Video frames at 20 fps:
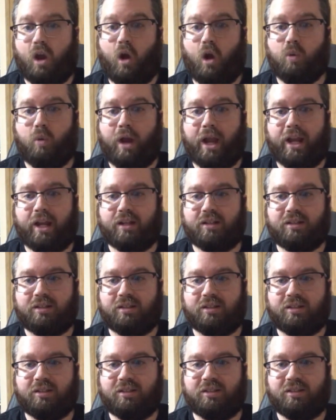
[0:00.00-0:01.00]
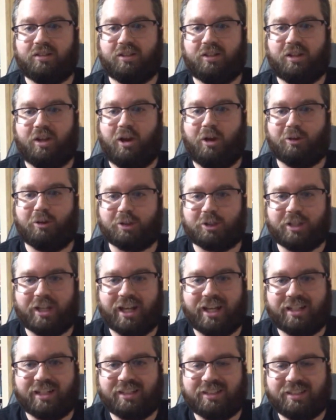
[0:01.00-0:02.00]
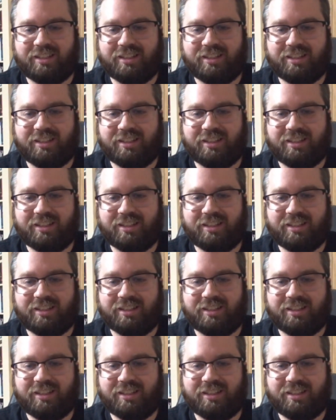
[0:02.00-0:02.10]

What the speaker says: Oh, wait. Oh, shit.